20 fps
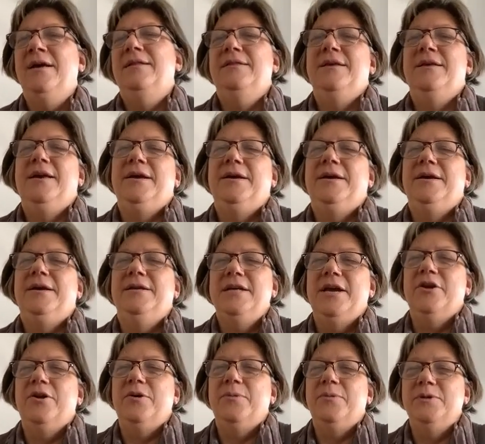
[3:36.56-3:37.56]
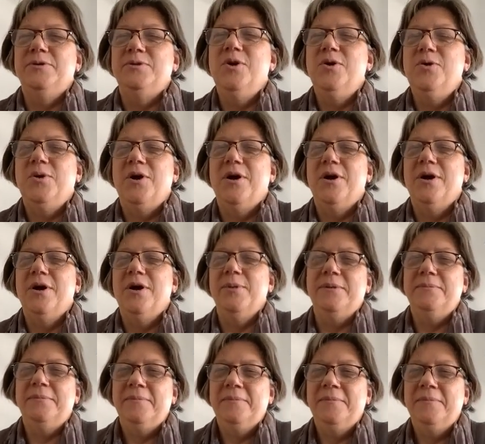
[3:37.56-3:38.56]
they contain almost no
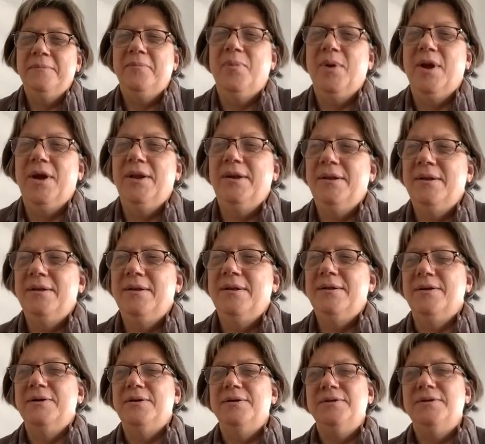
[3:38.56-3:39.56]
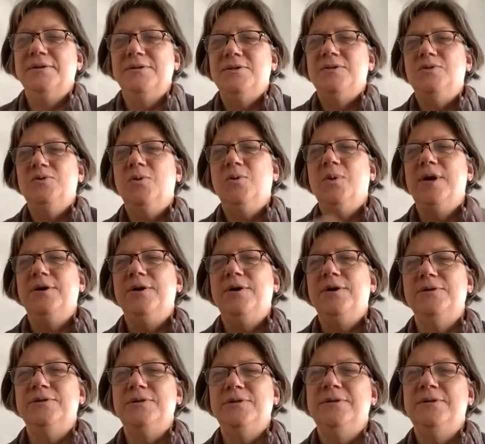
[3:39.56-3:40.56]
carbon, but the
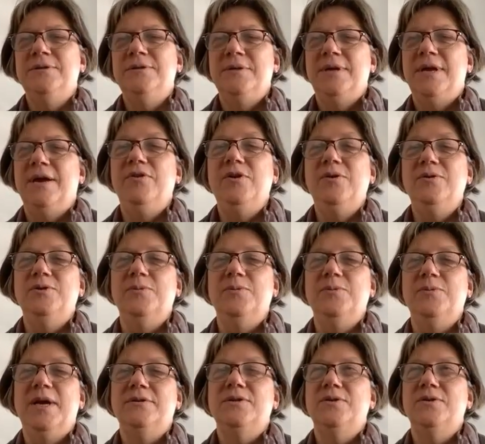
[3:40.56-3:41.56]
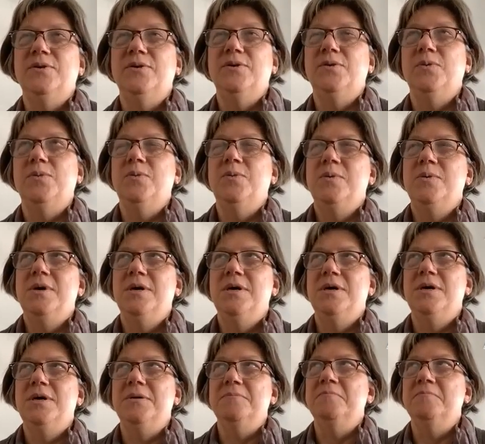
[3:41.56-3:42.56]
soils have huge amounts. So,
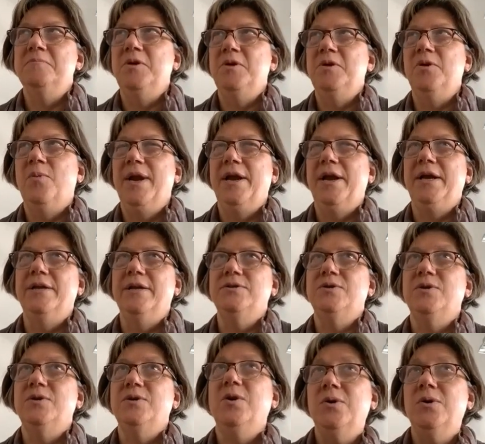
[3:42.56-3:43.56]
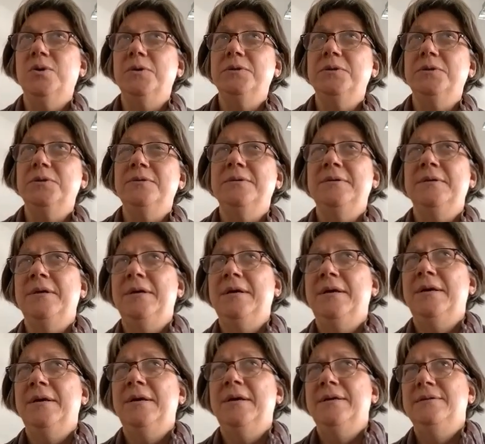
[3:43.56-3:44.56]
you know, when it gets cold,
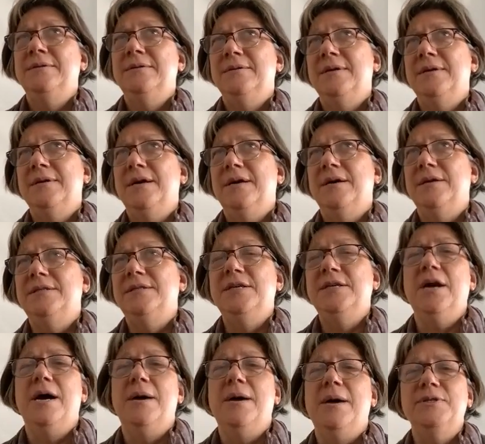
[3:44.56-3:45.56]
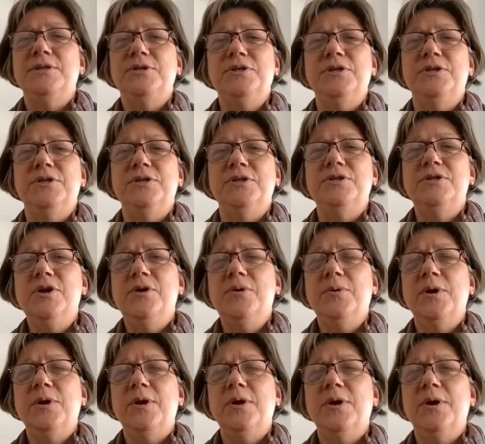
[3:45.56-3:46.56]
decomposition is
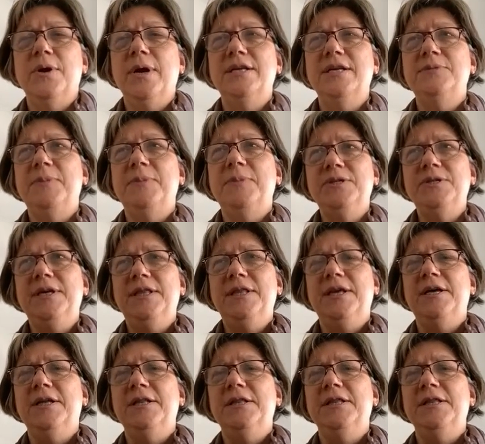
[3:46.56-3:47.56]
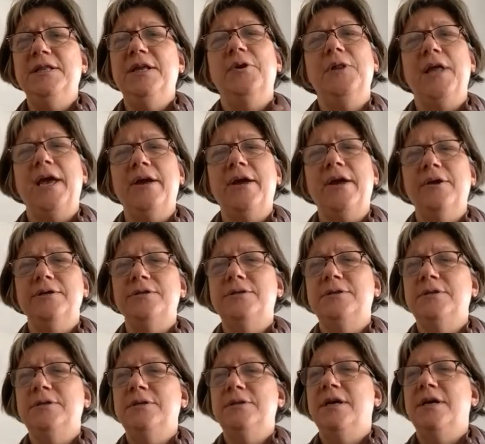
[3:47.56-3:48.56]
slower, and especially the litter
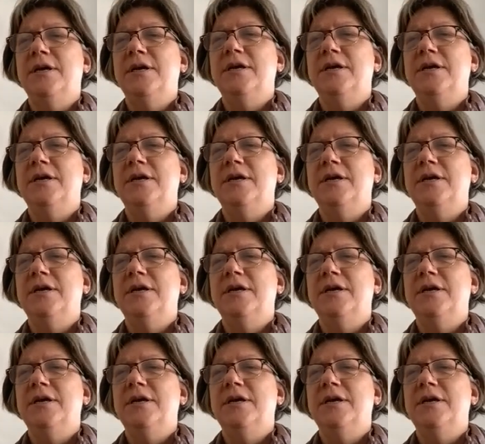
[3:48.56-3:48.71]
layers